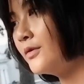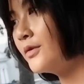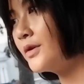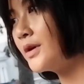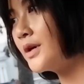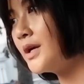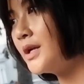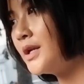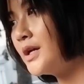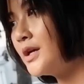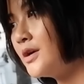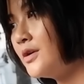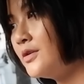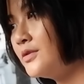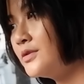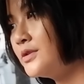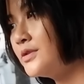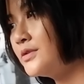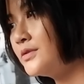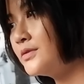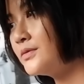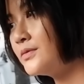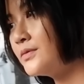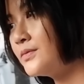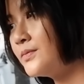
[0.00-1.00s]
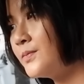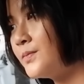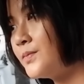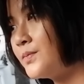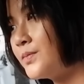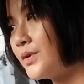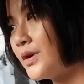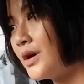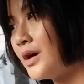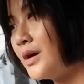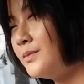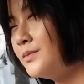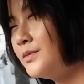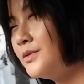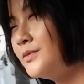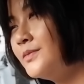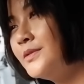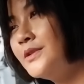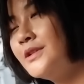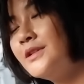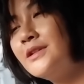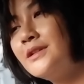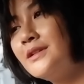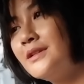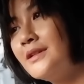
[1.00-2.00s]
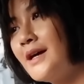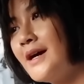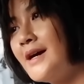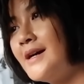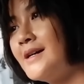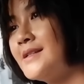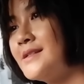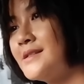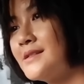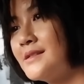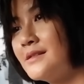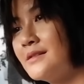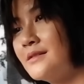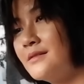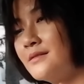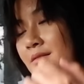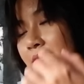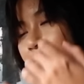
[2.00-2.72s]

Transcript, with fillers: we're gonna go to probably the last